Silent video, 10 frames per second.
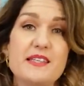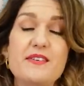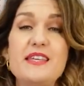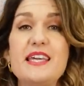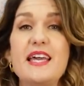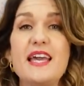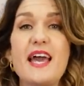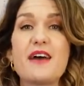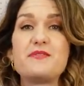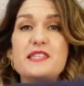to year
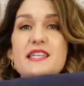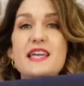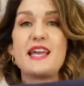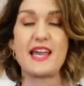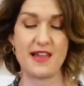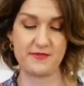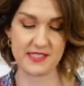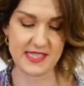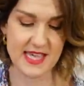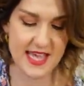after year after
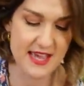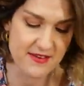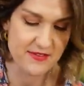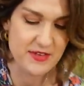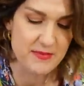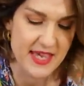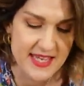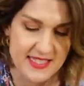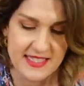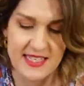year if you
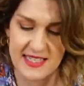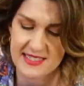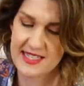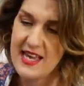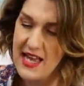made it,